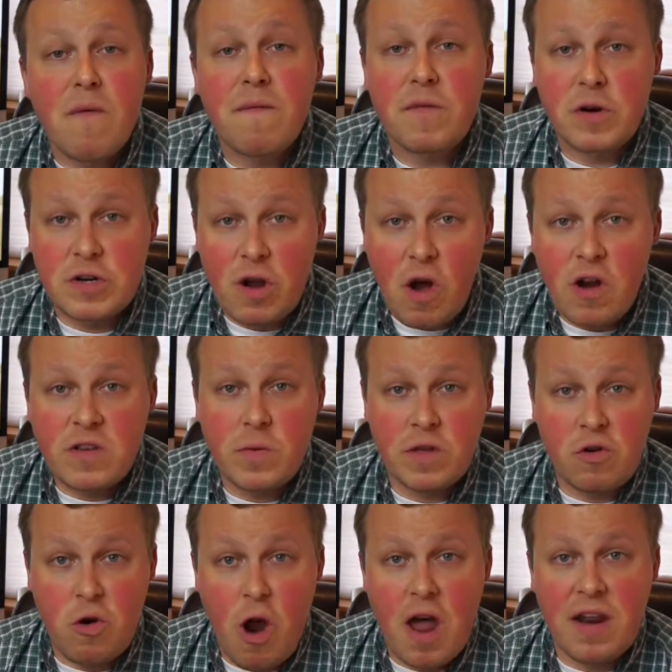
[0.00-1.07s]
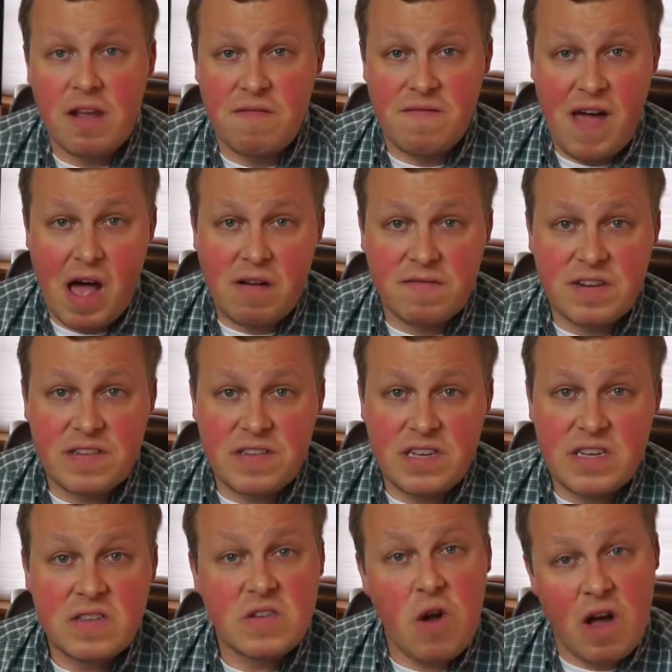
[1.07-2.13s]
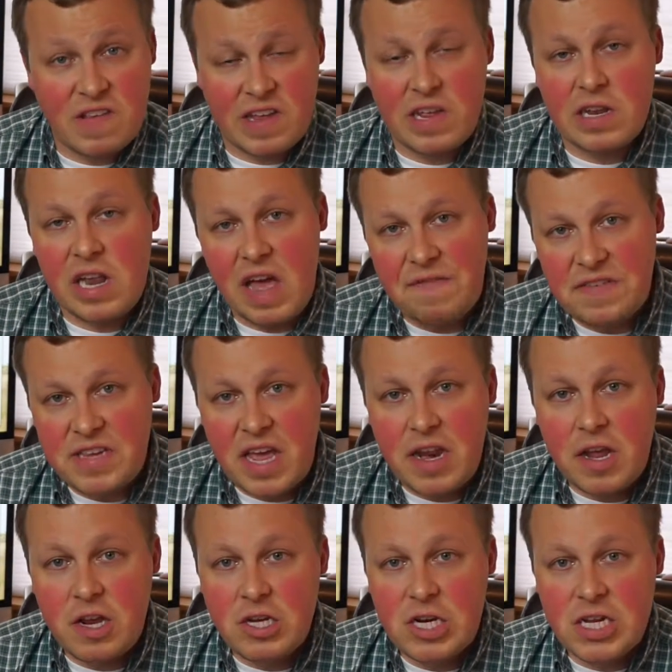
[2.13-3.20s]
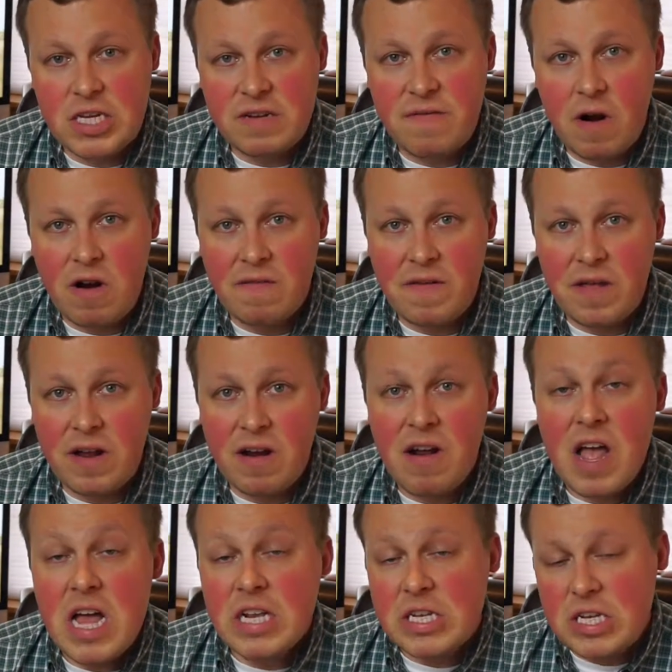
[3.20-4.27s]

For dogs with chronic valve disease causing left-sided congestive heart failure,